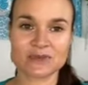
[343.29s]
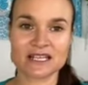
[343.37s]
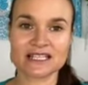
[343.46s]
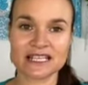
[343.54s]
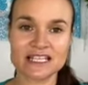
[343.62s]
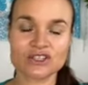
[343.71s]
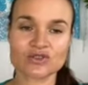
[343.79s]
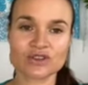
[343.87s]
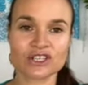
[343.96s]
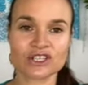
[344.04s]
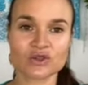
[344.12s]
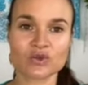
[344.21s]
because these
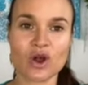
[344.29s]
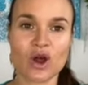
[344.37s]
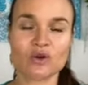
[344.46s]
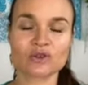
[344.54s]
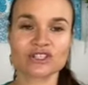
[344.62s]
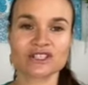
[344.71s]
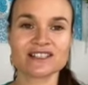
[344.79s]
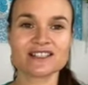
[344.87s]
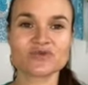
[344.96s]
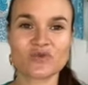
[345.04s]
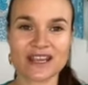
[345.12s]
traditional cultures